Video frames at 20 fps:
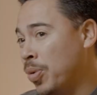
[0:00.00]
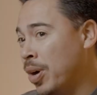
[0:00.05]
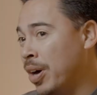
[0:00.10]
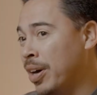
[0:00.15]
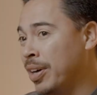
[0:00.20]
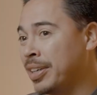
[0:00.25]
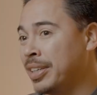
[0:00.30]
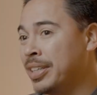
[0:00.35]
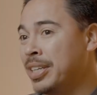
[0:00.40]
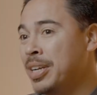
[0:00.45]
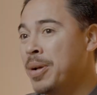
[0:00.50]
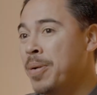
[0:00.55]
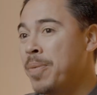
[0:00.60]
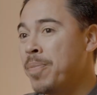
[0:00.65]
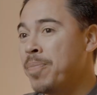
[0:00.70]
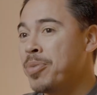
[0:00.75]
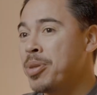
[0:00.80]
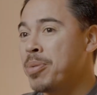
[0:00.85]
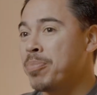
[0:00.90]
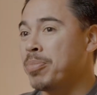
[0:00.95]
walk.
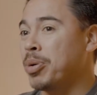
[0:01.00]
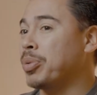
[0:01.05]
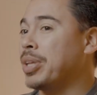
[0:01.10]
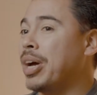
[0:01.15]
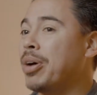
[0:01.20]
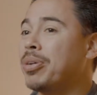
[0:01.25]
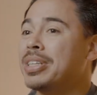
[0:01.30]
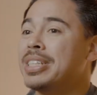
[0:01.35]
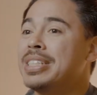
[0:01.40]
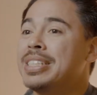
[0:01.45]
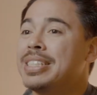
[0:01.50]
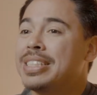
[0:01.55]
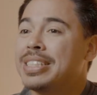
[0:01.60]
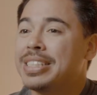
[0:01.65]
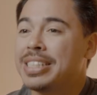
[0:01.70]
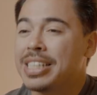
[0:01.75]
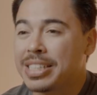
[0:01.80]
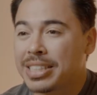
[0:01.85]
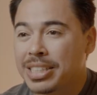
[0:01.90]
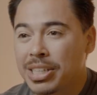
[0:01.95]
But without
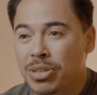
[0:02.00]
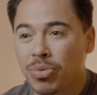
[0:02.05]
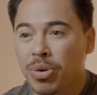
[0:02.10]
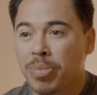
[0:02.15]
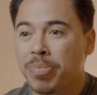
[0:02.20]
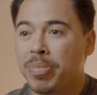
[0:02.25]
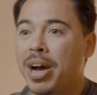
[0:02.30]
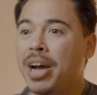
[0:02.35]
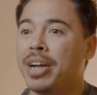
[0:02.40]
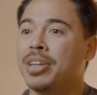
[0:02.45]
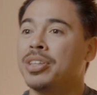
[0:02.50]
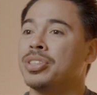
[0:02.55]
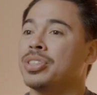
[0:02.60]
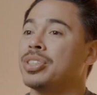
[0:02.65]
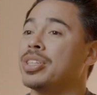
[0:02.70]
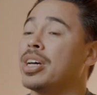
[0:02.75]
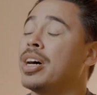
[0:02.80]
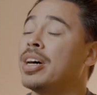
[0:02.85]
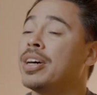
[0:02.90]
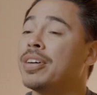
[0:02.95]
consistent
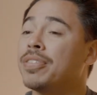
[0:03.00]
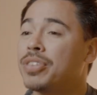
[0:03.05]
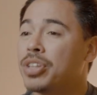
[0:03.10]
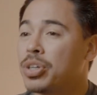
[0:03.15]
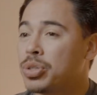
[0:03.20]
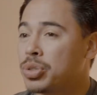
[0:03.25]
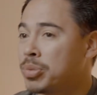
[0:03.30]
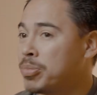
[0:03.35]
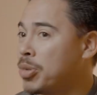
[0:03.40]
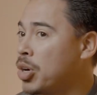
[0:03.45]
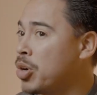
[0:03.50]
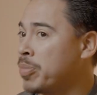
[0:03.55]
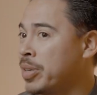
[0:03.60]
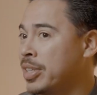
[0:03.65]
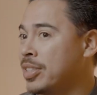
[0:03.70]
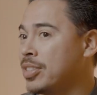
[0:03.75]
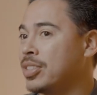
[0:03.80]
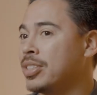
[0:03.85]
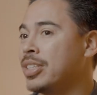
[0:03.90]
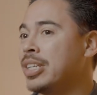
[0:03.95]
reminders of those
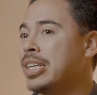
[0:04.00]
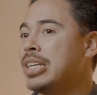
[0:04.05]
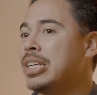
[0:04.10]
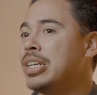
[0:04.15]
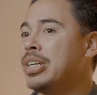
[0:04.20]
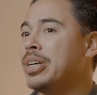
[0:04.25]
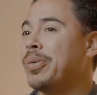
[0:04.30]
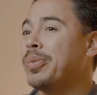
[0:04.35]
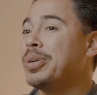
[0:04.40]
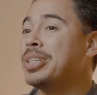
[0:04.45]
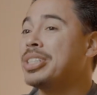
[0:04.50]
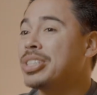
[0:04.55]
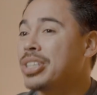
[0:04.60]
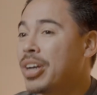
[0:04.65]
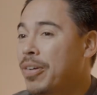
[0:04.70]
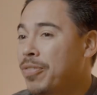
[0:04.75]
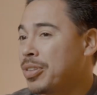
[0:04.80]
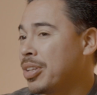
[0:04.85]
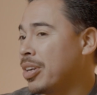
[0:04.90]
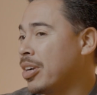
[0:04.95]
moments, we
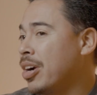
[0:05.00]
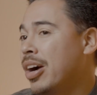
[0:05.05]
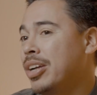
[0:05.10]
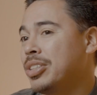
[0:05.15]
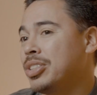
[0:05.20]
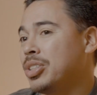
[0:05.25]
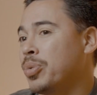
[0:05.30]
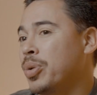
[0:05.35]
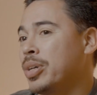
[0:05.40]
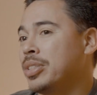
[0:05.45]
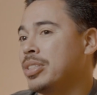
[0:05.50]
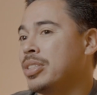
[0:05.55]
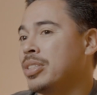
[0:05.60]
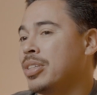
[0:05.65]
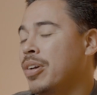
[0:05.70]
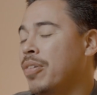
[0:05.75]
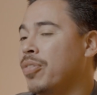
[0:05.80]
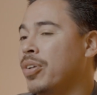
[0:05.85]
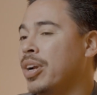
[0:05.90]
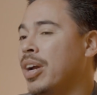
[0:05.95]
suffer the consequences
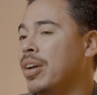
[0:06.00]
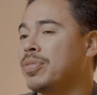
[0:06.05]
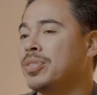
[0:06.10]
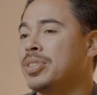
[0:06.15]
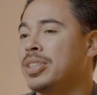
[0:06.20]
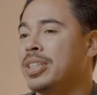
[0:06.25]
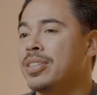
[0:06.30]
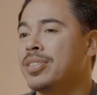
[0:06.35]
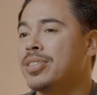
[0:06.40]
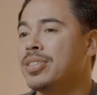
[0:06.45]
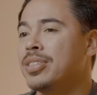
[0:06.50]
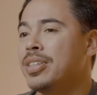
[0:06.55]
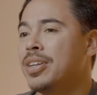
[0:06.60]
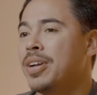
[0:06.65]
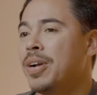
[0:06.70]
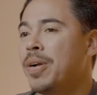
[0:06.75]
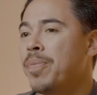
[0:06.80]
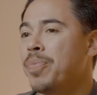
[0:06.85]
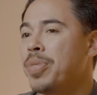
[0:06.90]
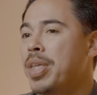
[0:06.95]
of forgetfulness,
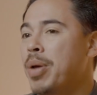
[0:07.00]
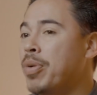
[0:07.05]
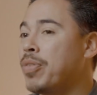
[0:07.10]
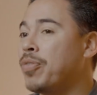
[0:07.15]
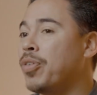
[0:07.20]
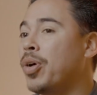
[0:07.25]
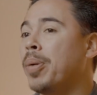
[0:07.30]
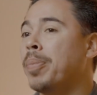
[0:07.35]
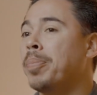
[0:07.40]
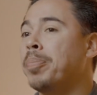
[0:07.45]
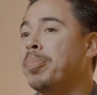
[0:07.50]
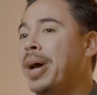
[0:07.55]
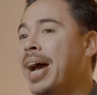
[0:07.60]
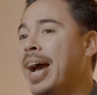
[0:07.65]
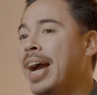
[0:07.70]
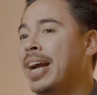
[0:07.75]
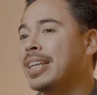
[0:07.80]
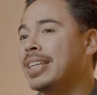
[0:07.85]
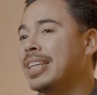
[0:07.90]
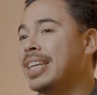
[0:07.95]
and we fall
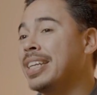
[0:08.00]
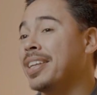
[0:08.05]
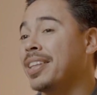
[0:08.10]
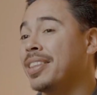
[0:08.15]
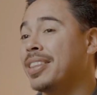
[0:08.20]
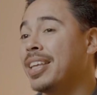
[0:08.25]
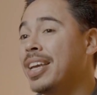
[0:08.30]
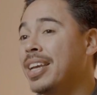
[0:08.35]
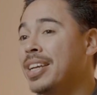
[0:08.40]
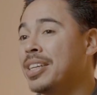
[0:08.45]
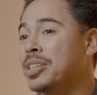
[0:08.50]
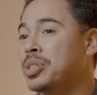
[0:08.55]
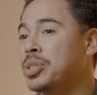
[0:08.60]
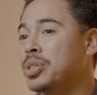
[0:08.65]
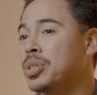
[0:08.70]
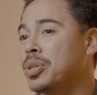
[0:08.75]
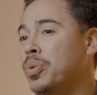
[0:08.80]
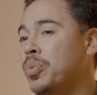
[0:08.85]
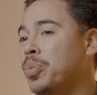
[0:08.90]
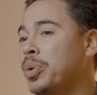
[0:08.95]
back into
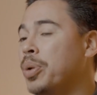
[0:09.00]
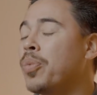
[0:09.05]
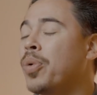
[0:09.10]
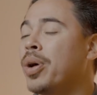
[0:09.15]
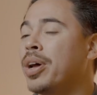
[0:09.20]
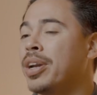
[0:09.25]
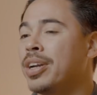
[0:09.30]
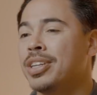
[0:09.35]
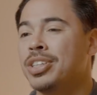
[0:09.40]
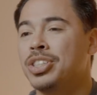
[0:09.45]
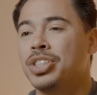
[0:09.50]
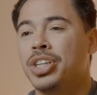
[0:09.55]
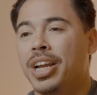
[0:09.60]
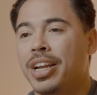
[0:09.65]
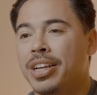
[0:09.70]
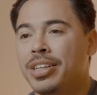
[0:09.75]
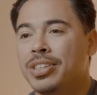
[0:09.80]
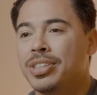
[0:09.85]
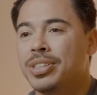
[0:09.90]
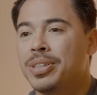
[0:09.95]
things we wanted to
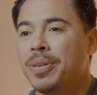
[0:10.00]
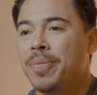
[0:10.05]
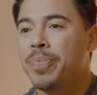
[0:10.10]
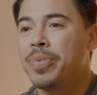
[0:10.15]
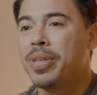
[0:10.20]
change.